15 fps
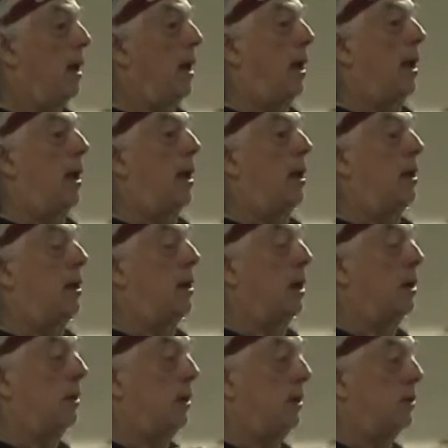And in
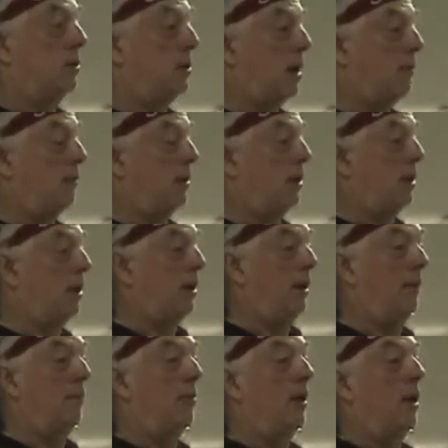1970,
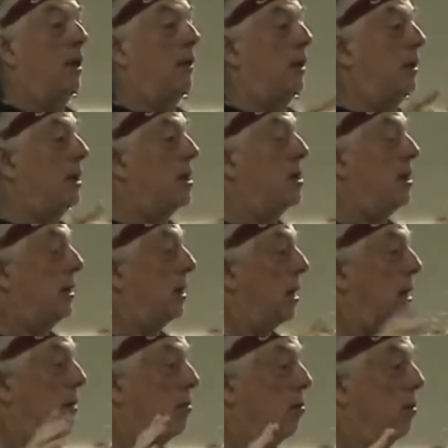they didn't need
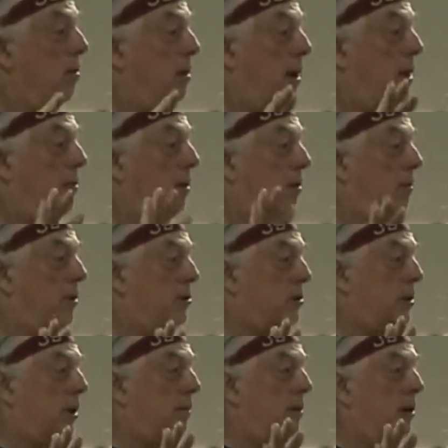any more bad
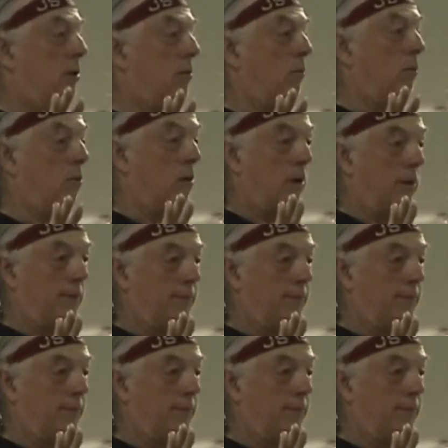publicity about the war.